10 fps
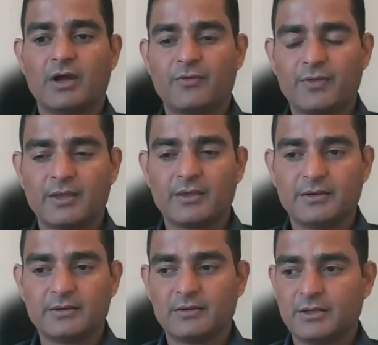think
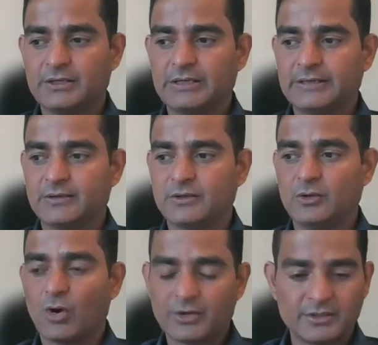Indian
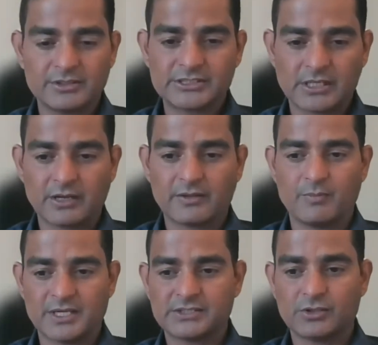doctors are the
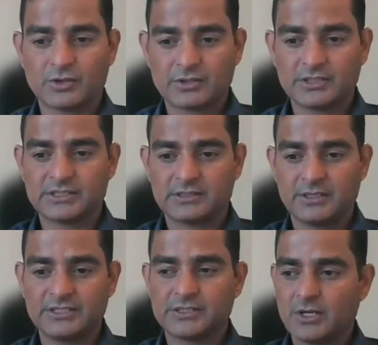best doctors, at
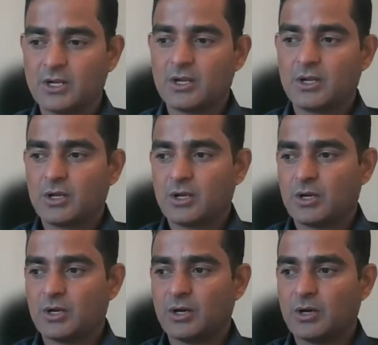least
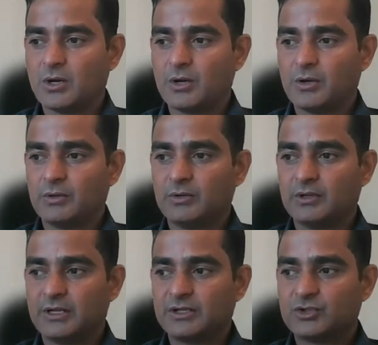
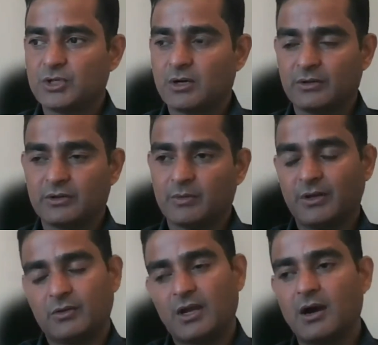in
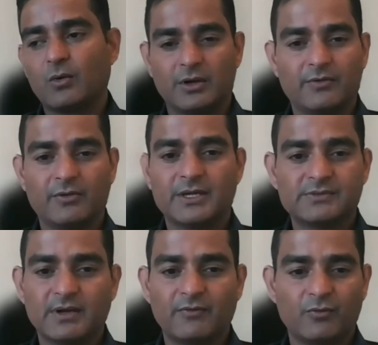Asia. They are one of the
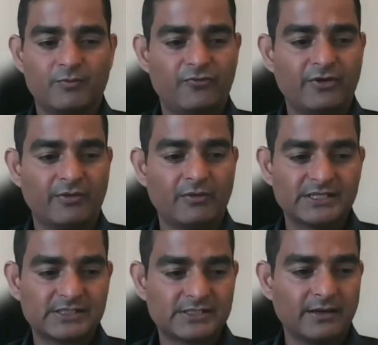best. We have the
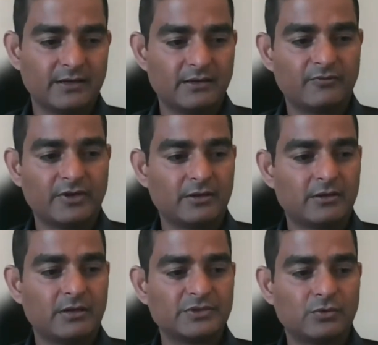best talented when it
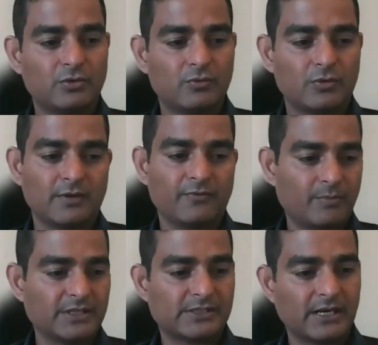comes to one of the
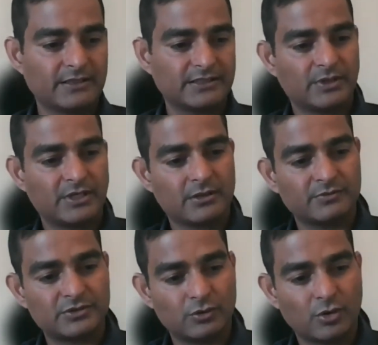best talents when it
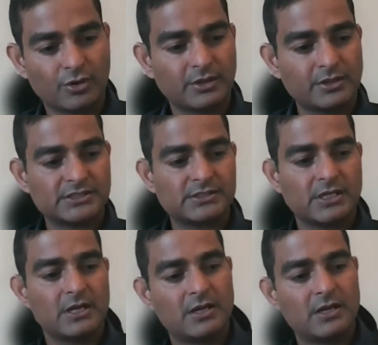comes to doctors.